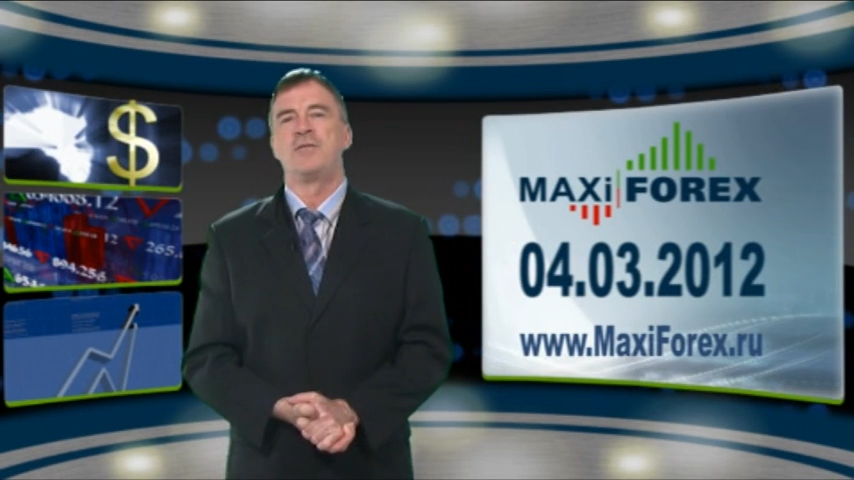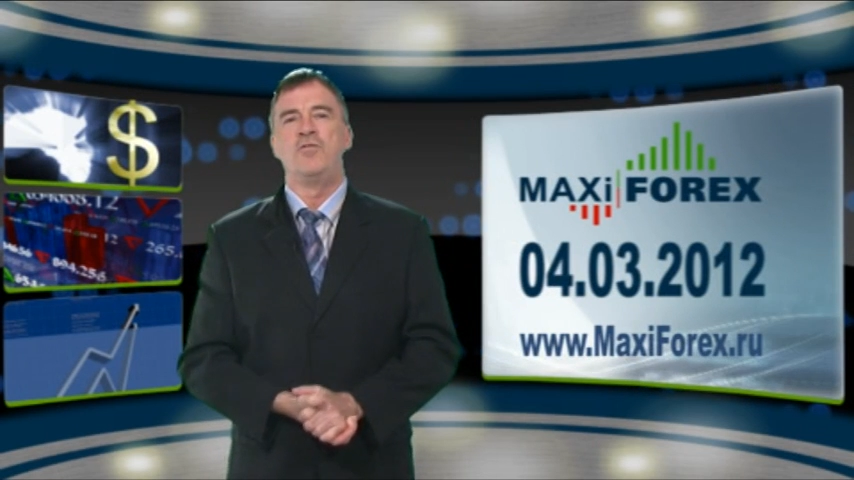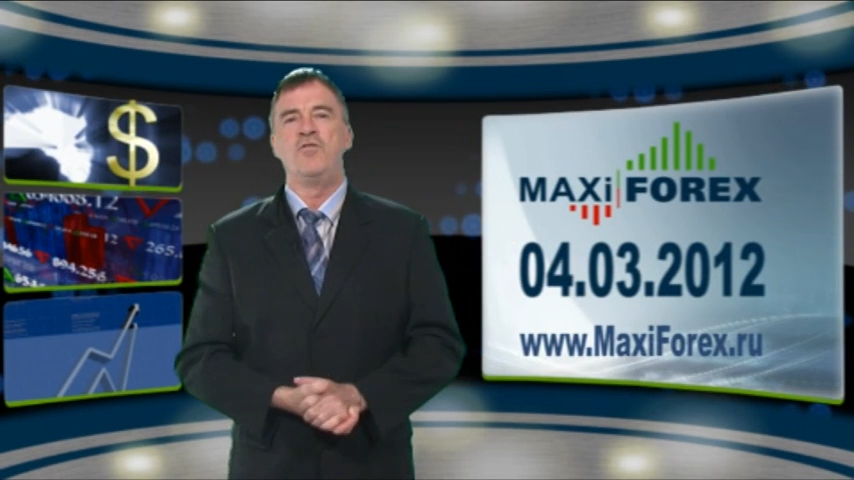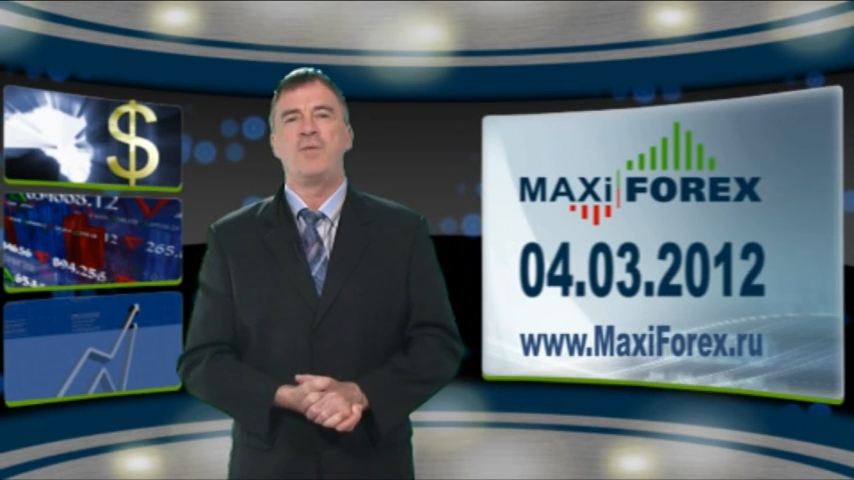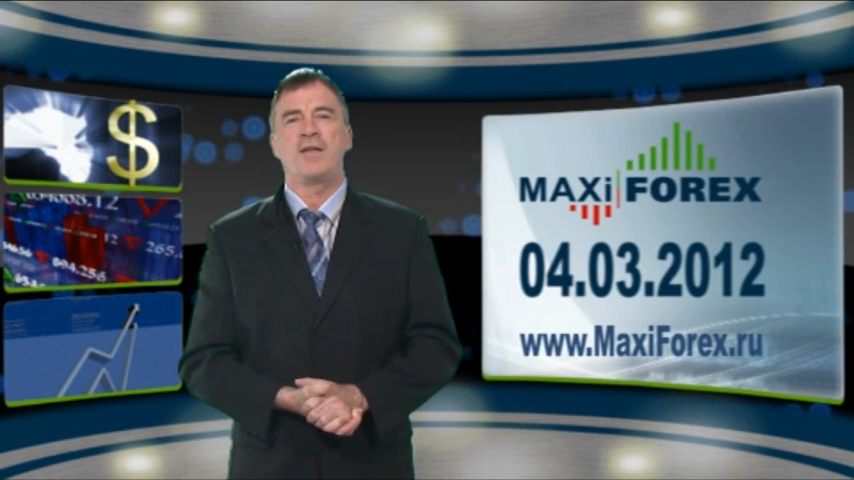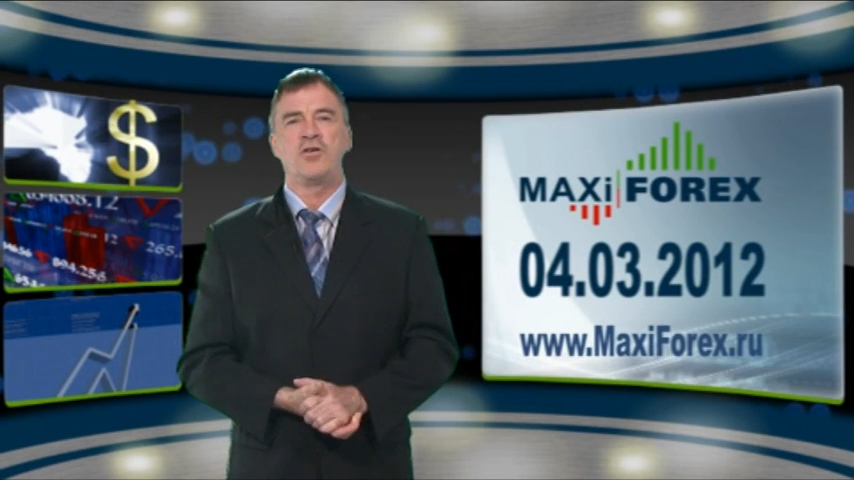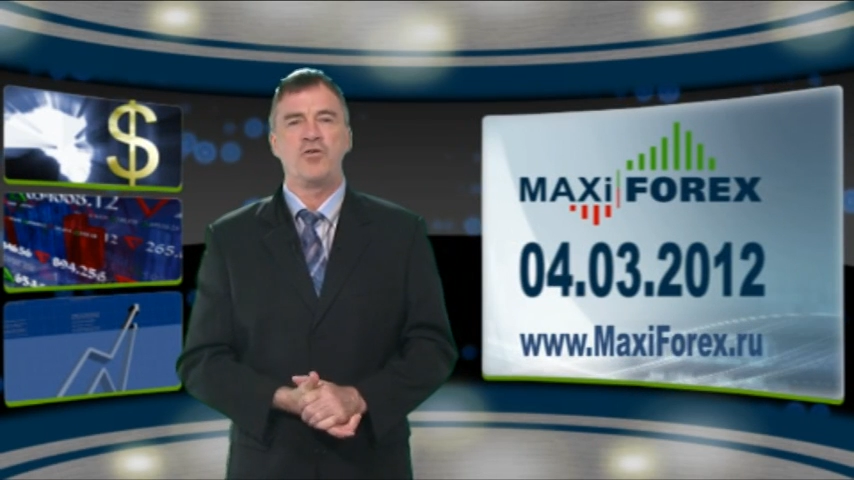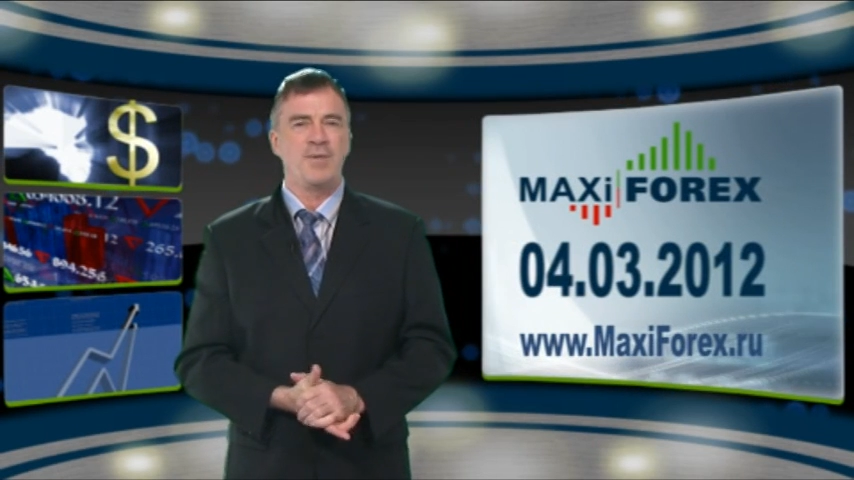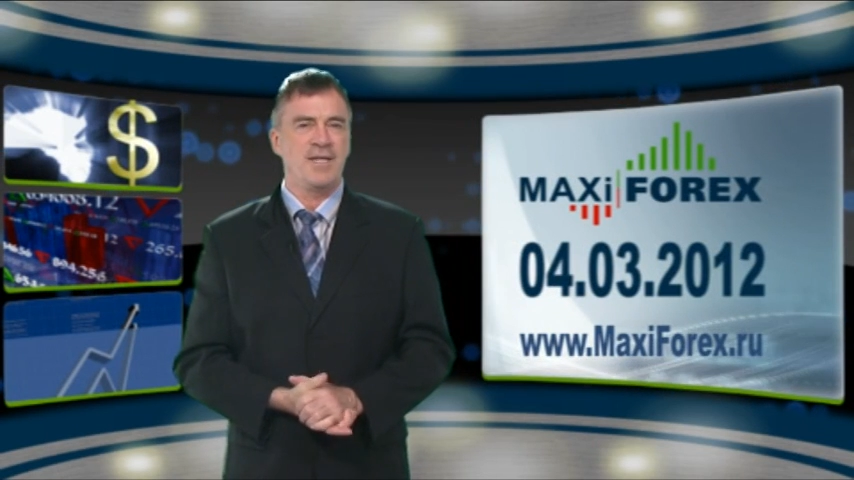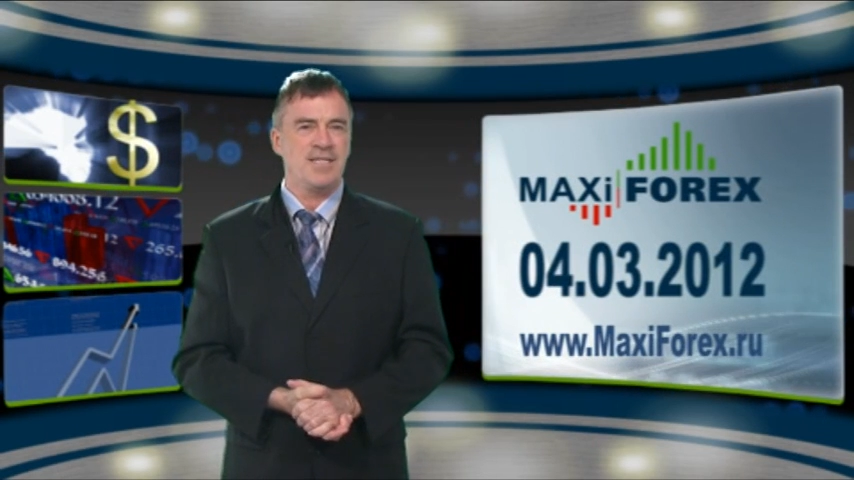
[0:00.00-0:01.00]
the move by the
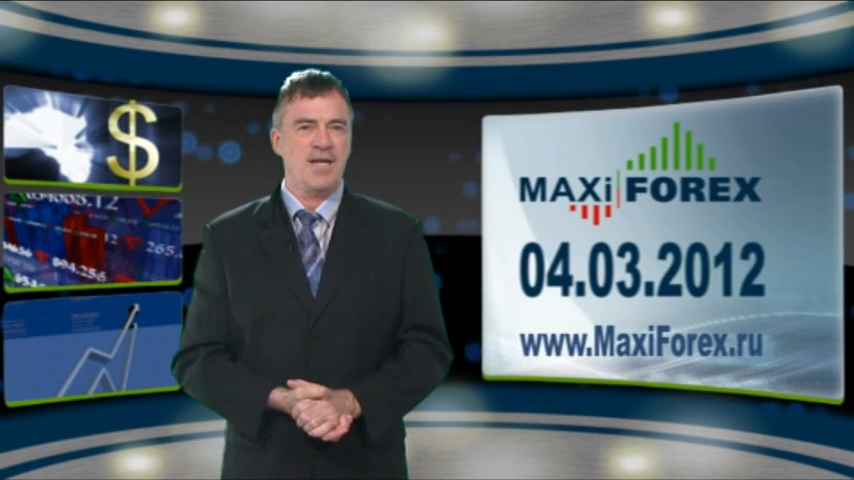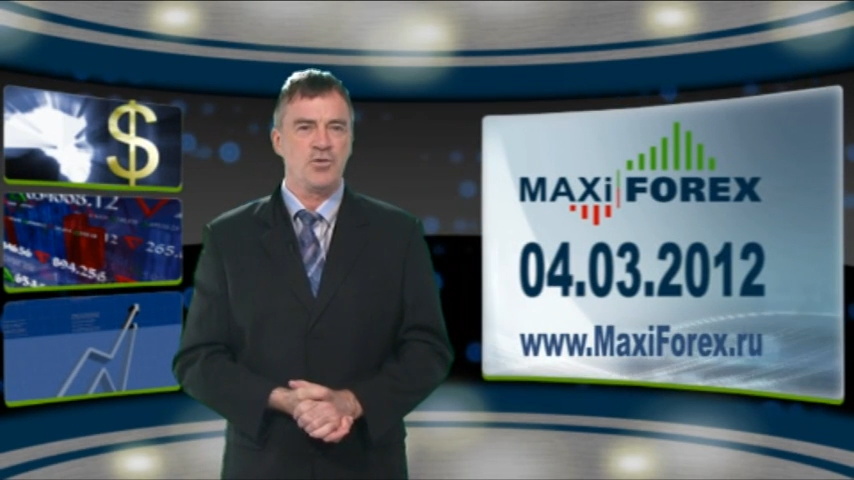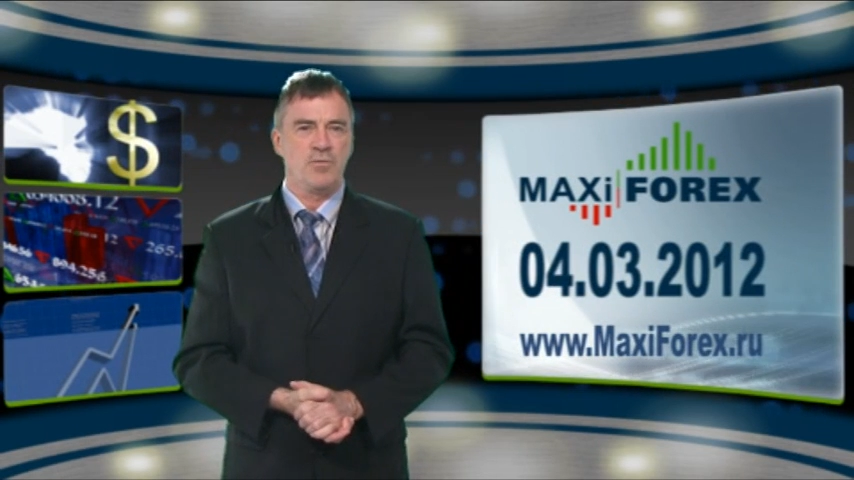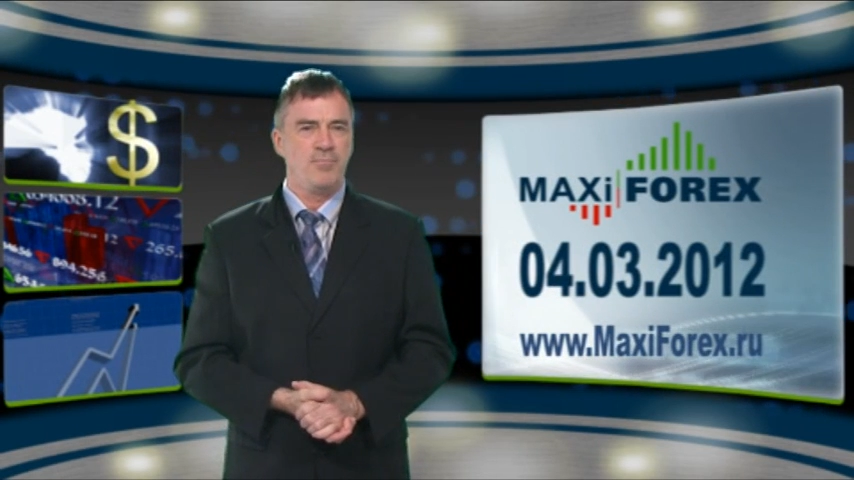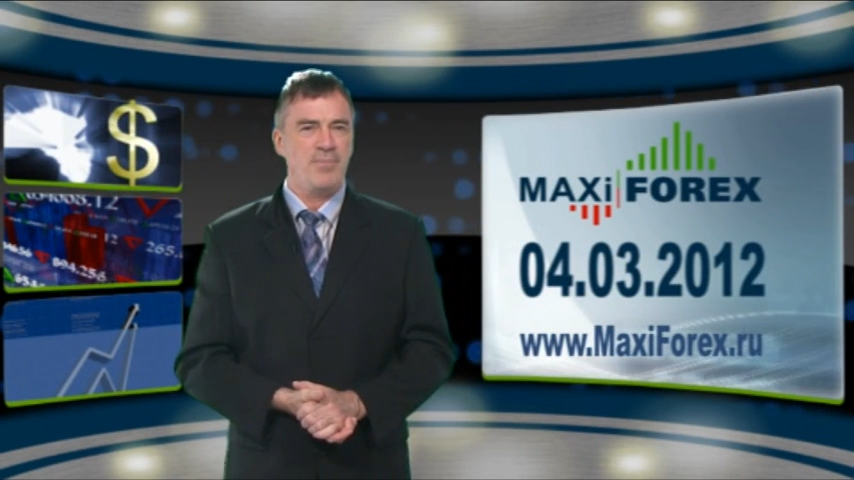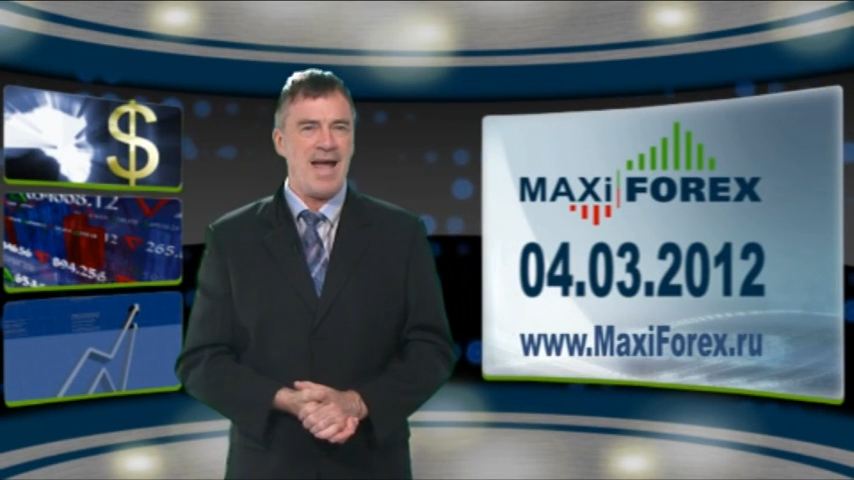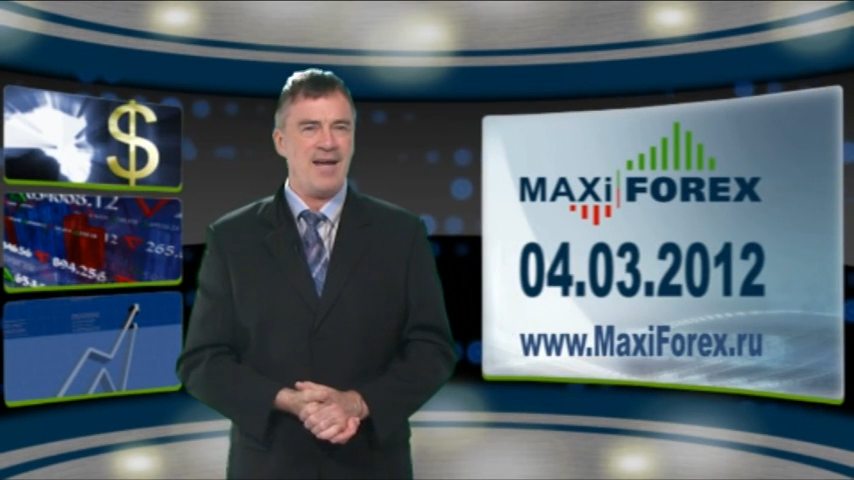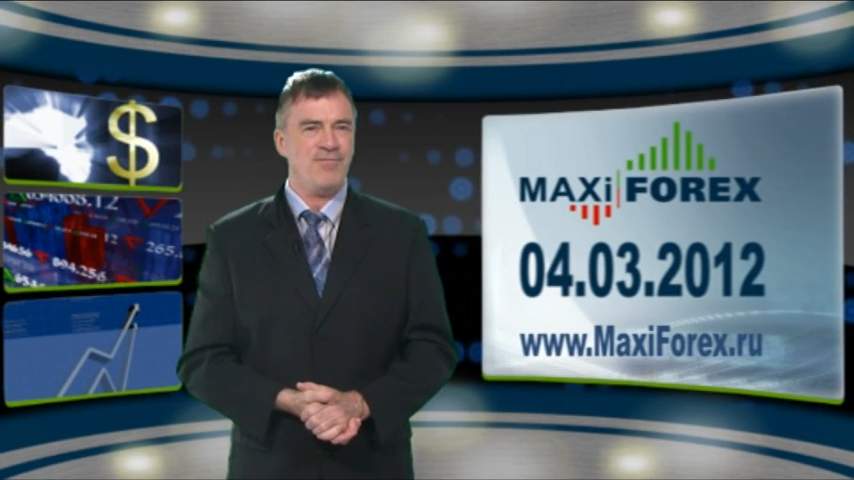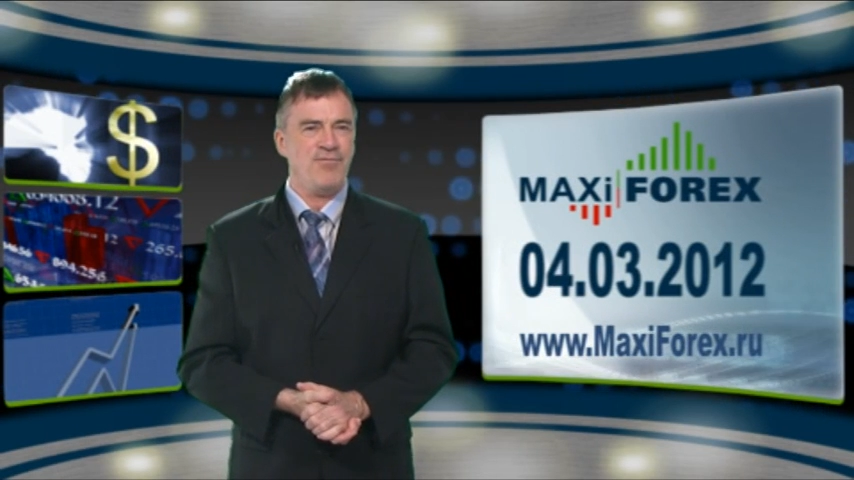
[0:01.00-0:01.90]
European Central Bank